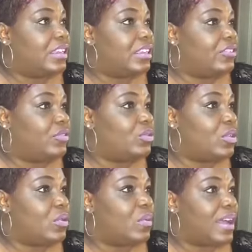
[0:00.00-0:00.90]
if you
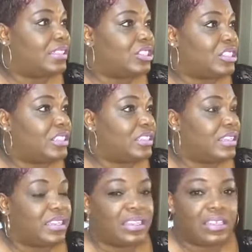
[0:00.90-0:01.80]
are
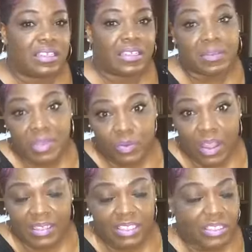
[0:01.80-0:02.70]
going to be
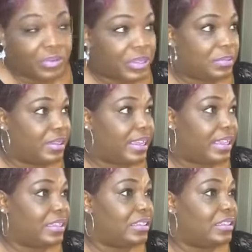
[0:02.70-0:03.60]
watching the replay,